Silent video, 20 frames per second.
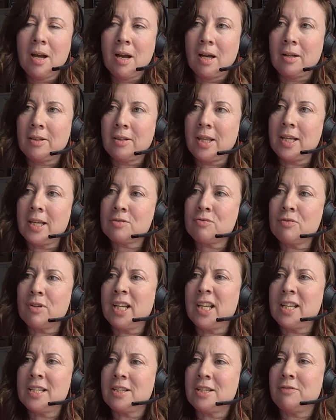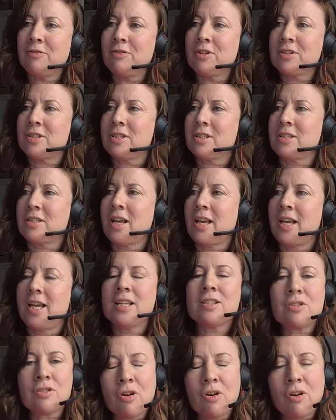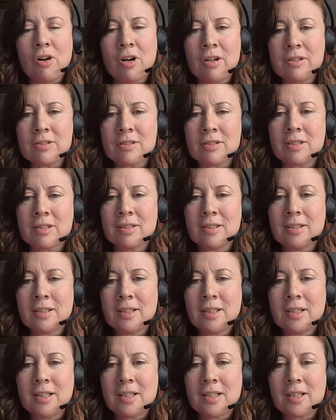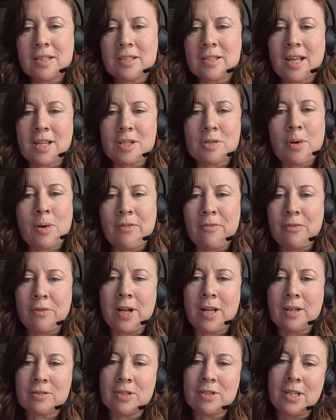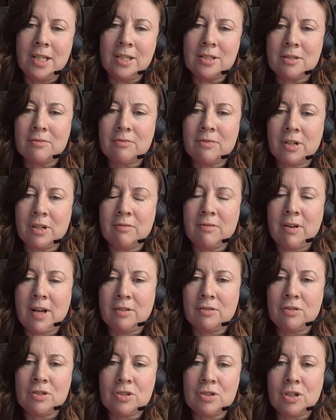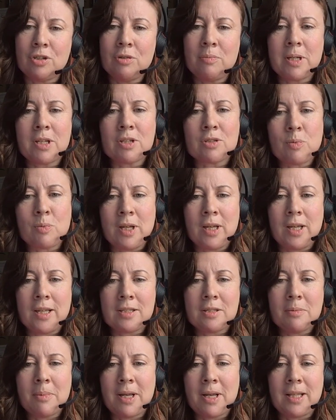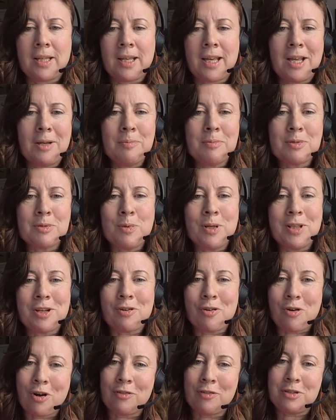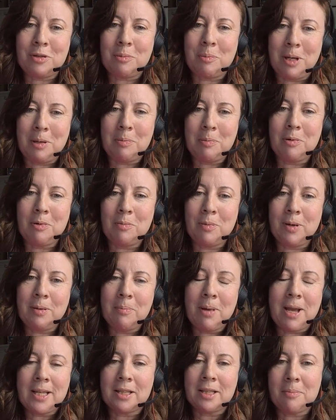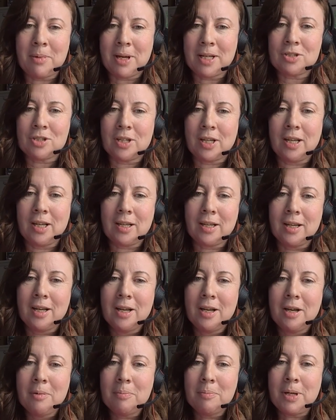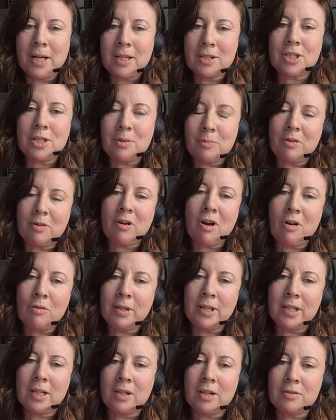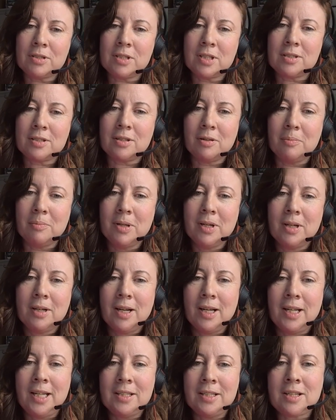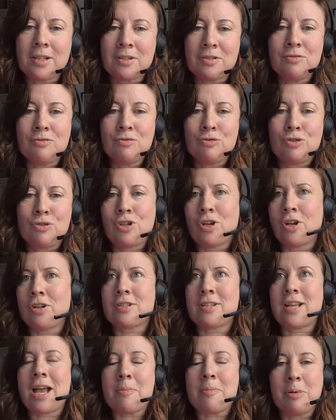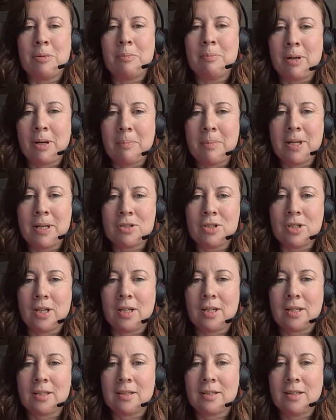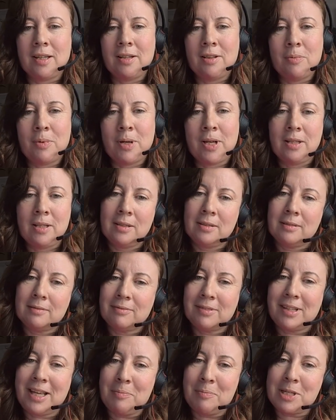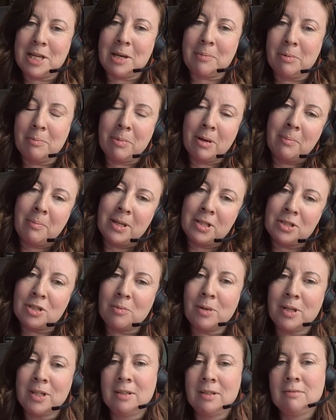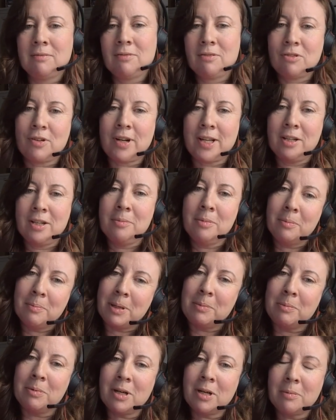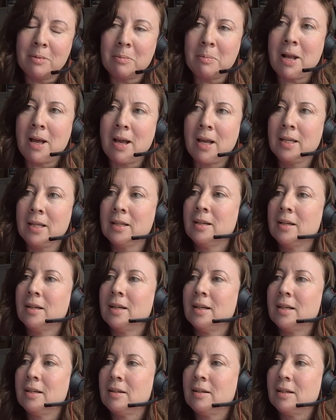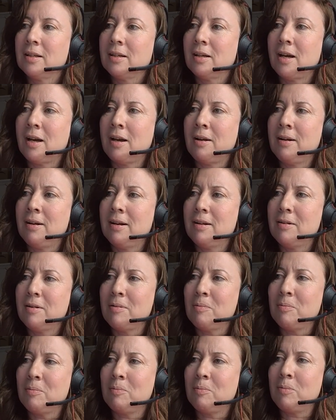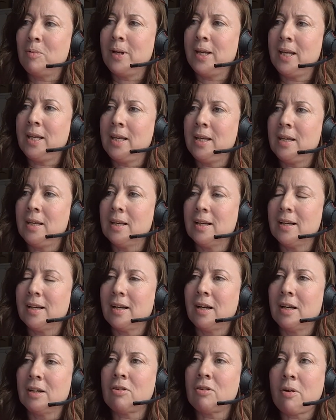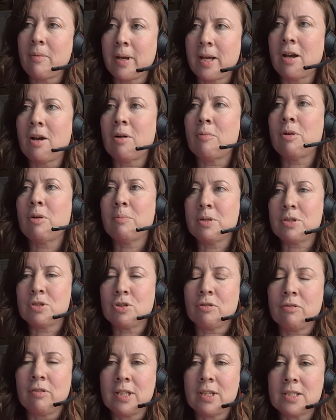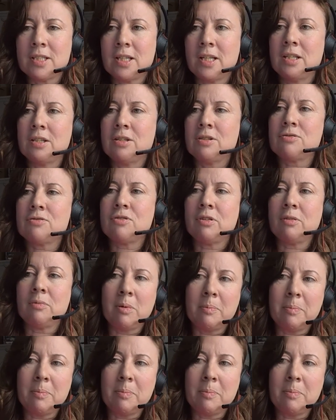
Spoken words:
And I think it's really easy for us to say it's not us, because that's what everyone else needs to run around and do, because we're here to make the games. We're the crafty people. We make the magic. But actually, we're a whole ecosystem, and it doesn't just happen by magic in the way that games happen by magic when you create them and people come and play. And we are growing up, we're maturing as an industry.